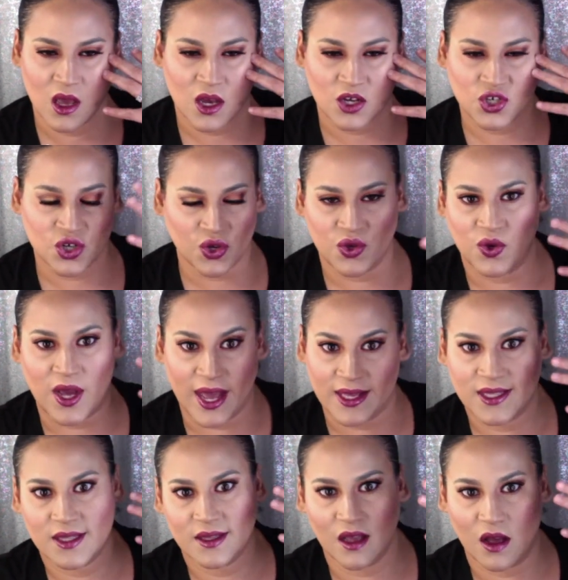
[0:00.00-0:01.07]
show you
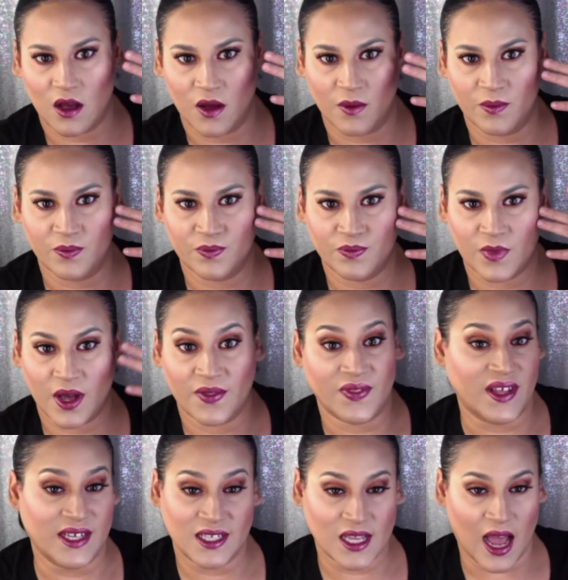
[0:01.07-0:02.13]
guys on
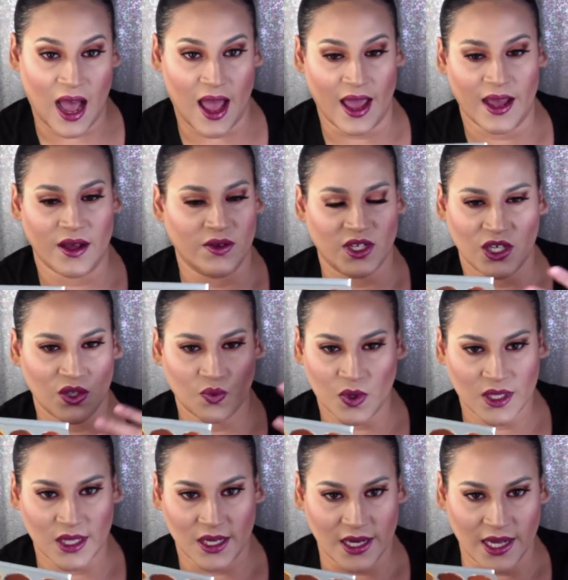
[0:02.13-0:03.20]
this eye. It just
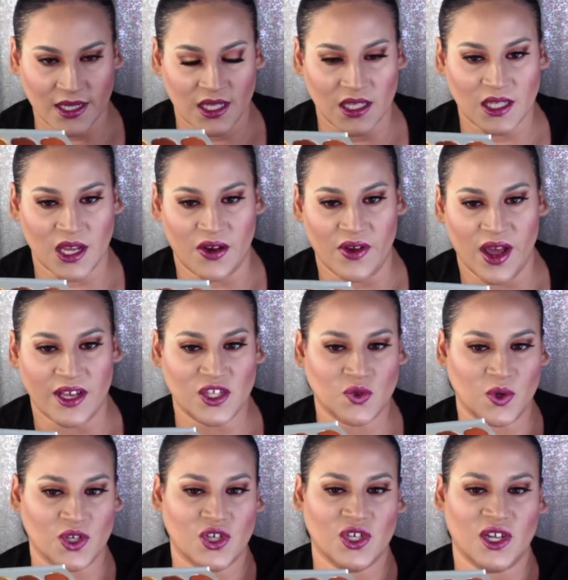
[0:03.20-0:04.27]
wasn't necessary. I
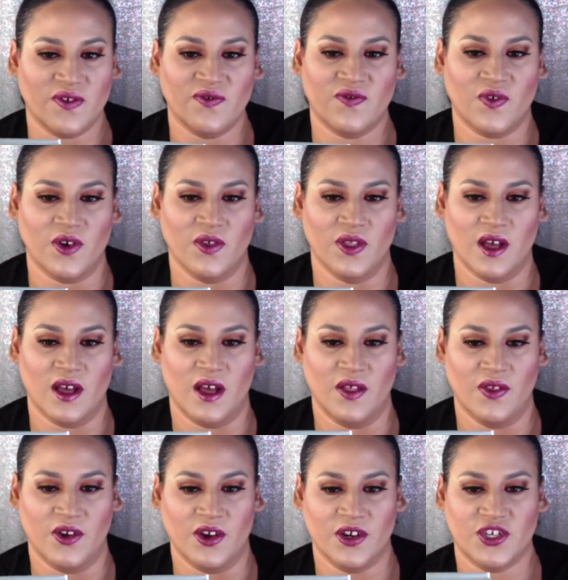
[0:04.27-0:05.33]
switched it for the
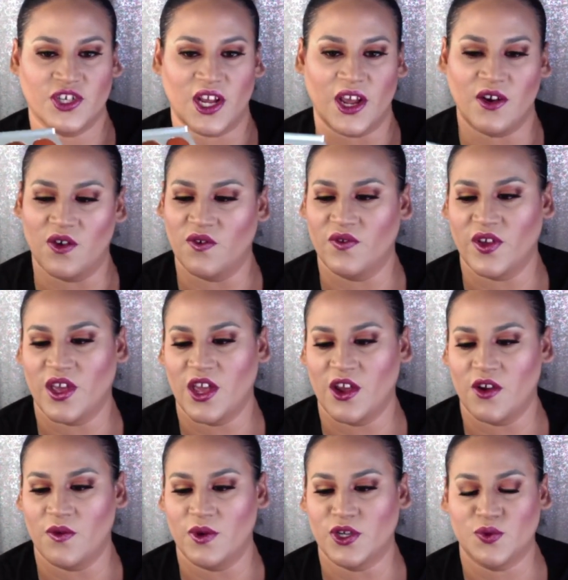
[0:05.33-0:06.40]
other shade over
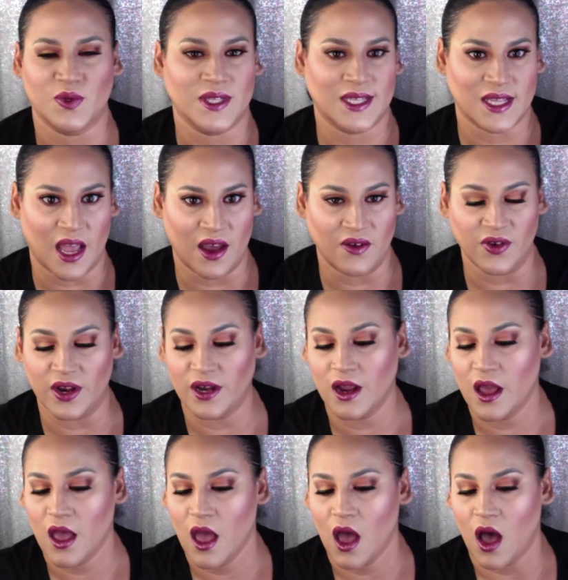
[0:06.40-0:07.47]
here, which was Siren.
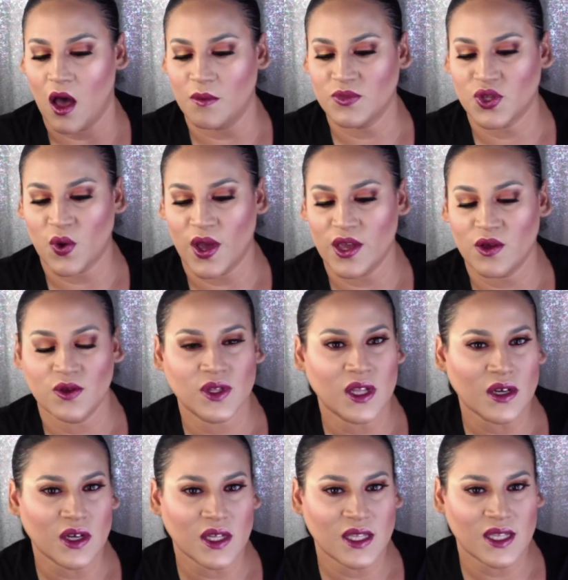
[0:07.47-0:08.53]
So I used
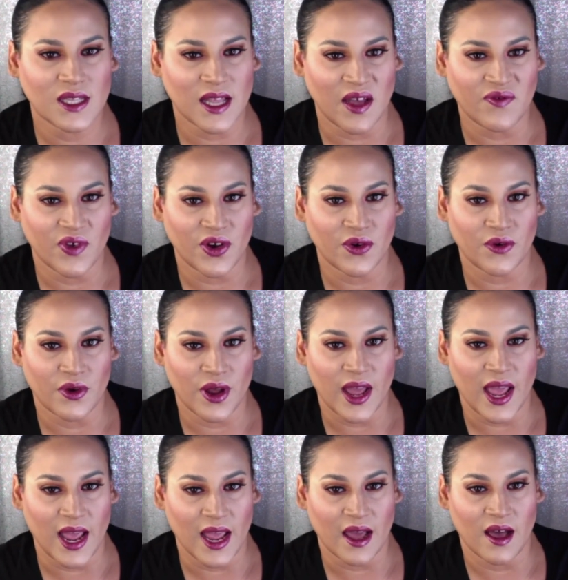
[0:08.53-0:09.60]
a good 7 or
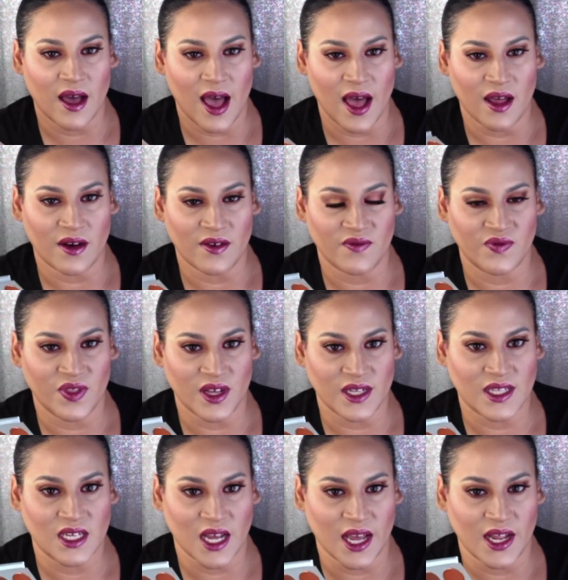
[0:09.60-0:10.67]
8 out of the
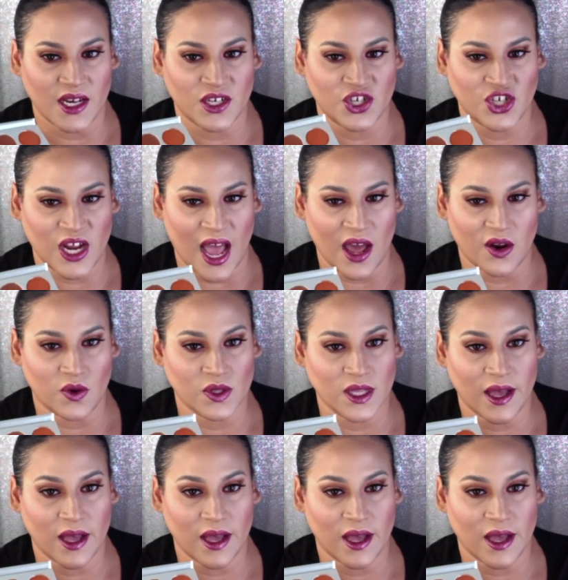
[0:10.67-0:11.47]
10 shadows